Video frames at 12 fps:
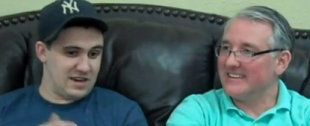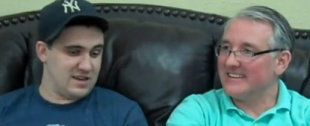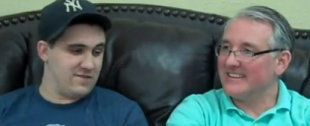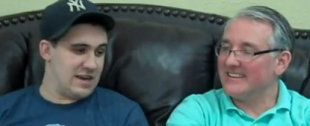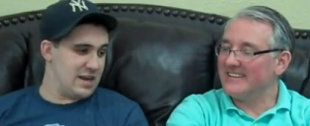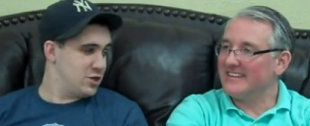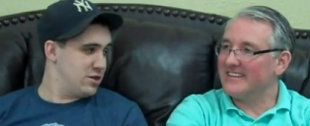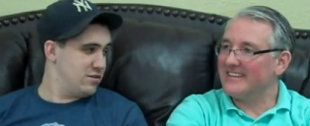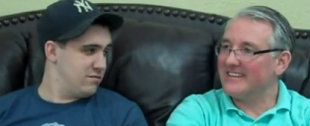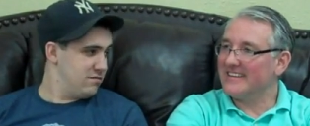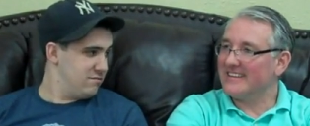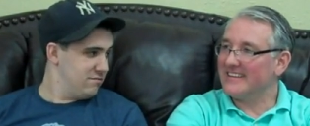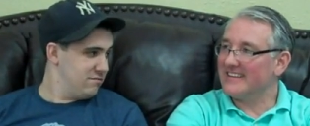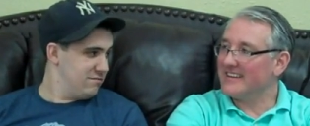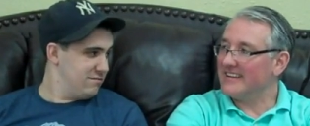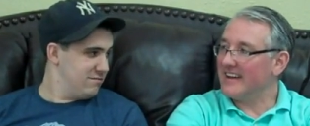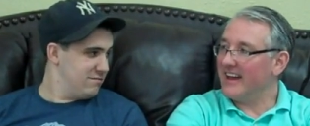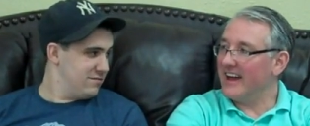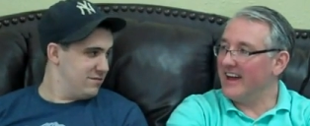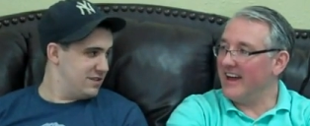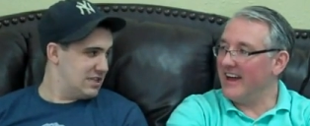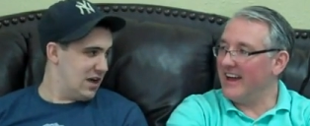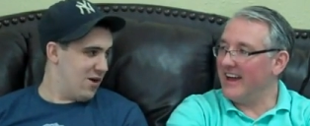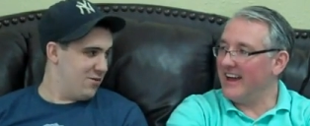Speaker 1: take divination.
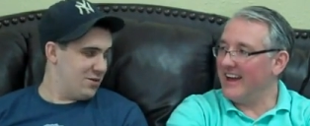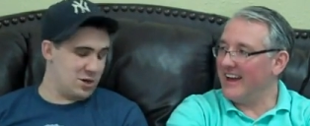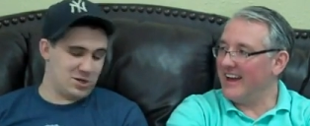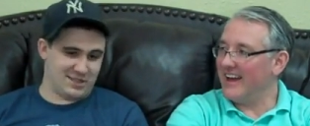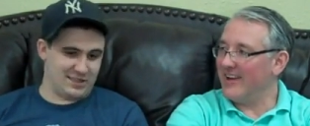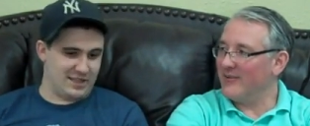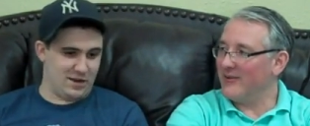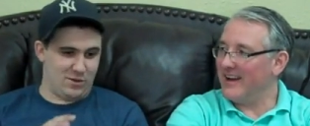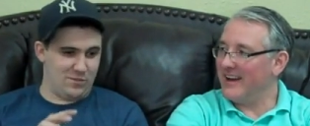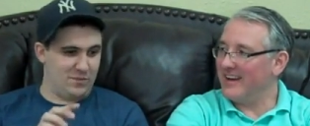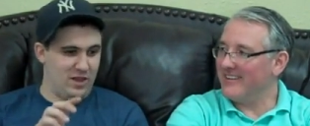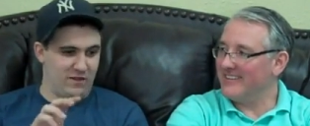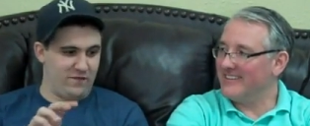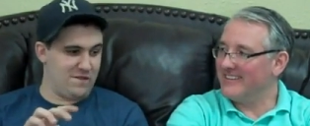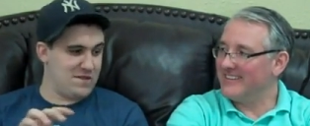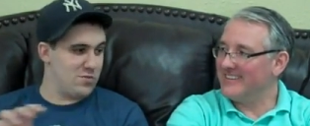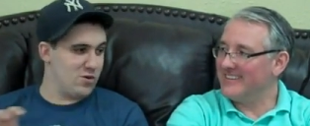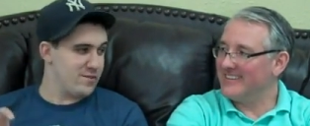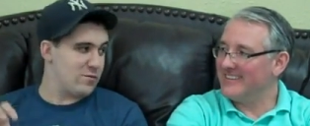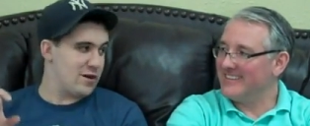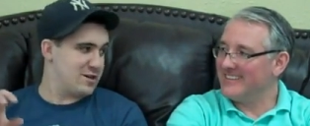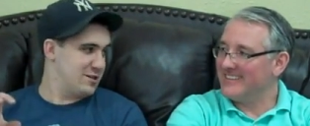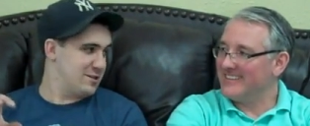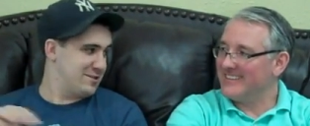Uh, so they're just little wow. little fifty point
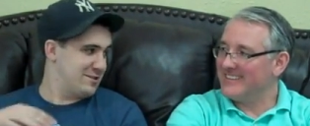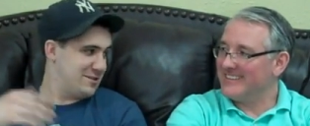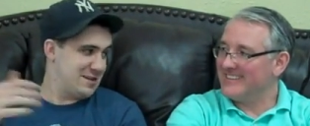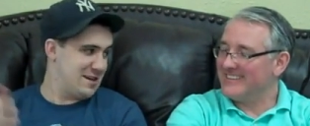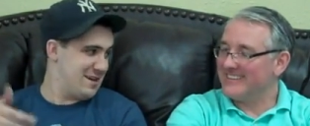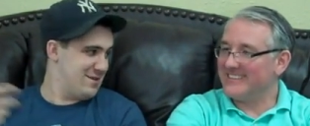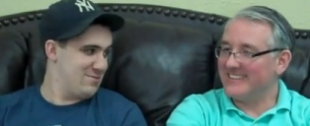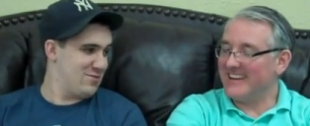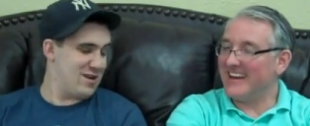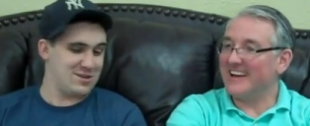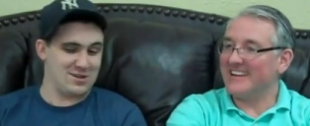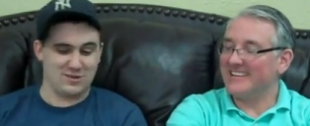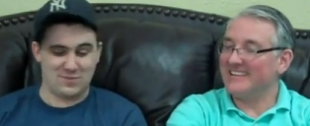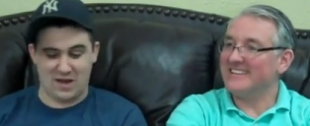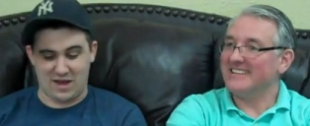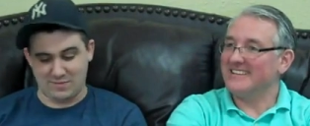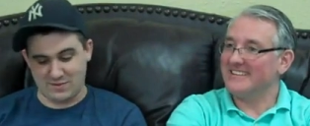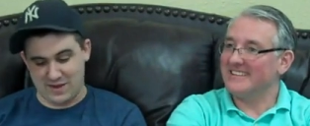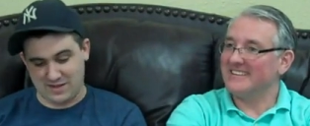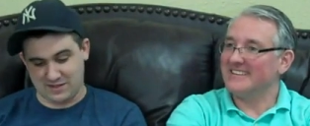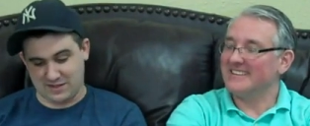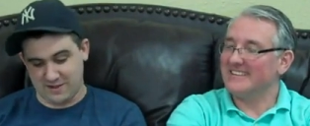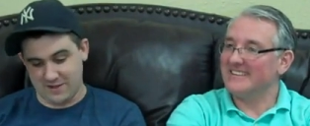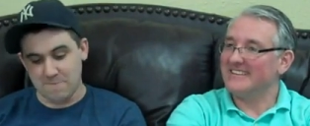prescience uh, yeah. prescience bombs
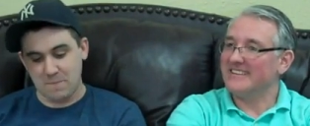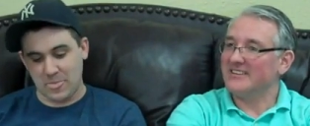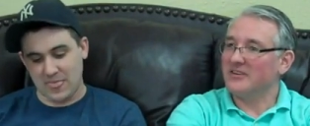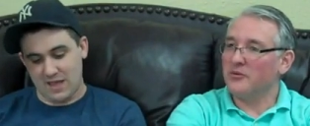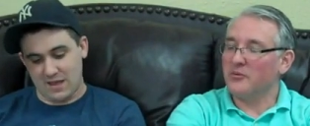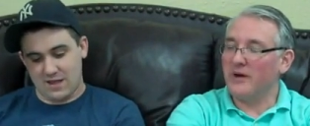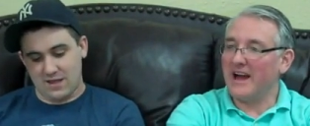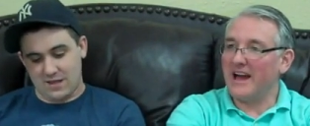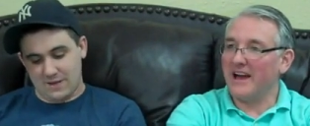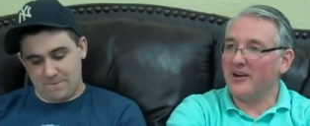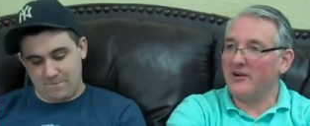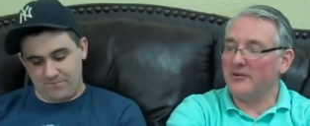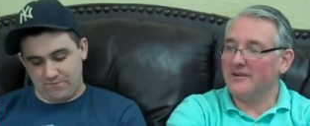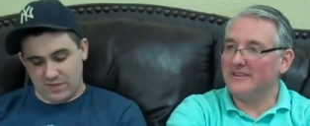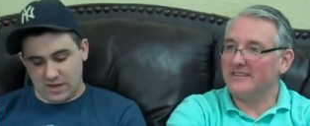basically. Wow.